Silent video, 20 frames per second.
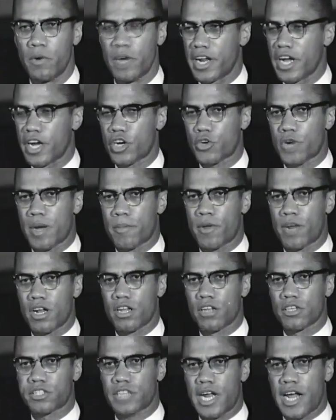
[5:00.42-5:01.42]
When a
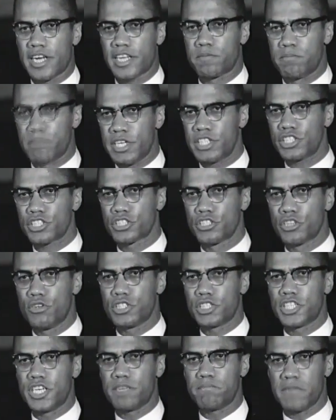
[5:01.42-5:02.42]
criminal starts
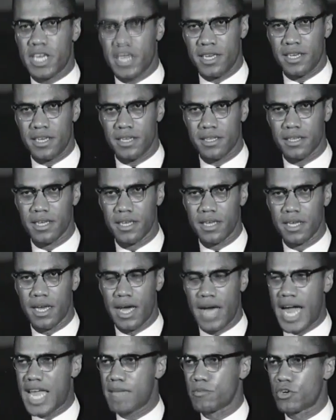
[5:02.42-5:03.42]
misusing me,
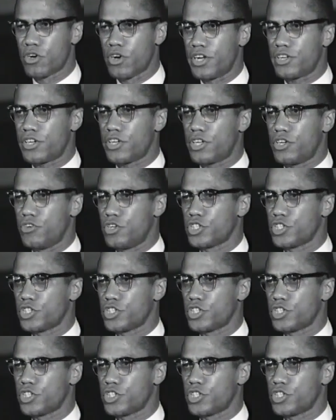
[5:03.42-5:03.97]
I am going to